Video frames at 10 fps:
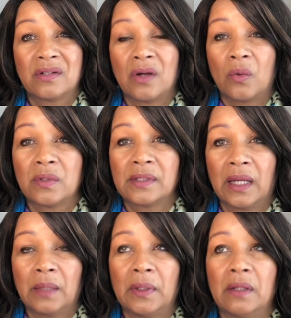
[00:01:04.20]
and hours
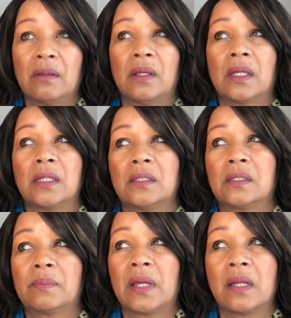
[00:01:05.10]
gaming. They
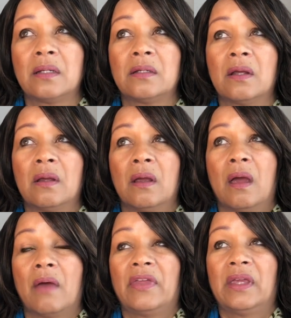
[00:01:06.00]

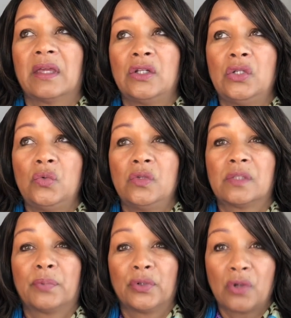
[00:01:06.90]
can use
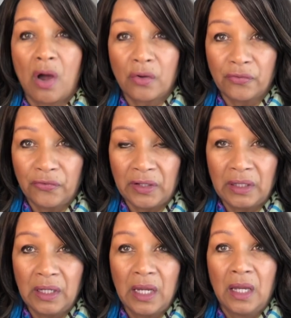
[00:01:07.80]

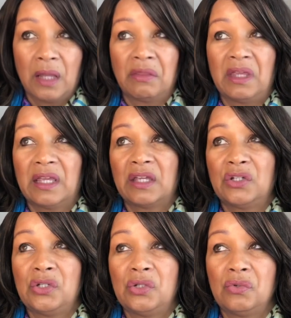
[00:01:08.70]
pornography. They can
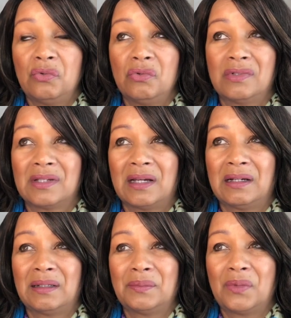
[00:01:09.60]
use.
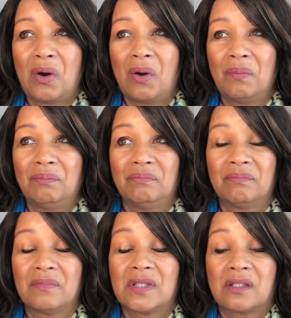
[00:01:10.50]

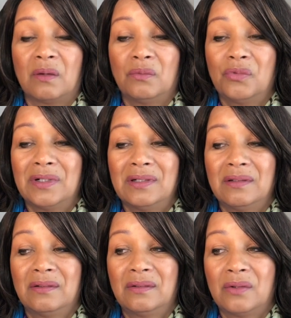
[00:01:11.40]
Some will
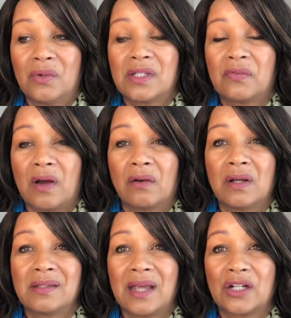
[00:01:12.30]
go as far
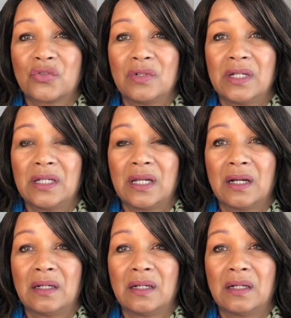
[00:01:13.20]
as actually,